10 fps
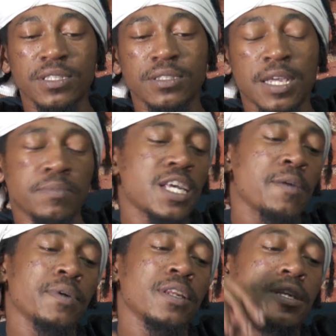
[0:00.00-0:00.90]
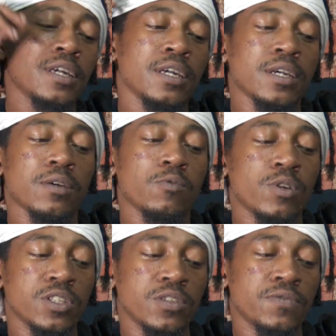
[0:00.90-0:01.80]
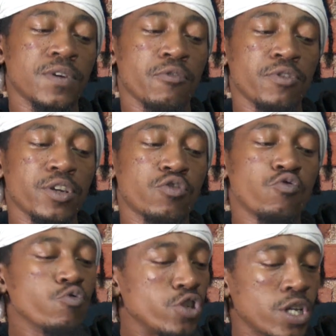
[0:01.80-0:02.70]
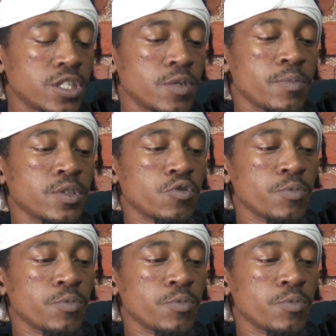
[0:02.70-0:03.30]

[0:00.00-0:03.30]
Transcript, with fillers: them time and was very crucial to me too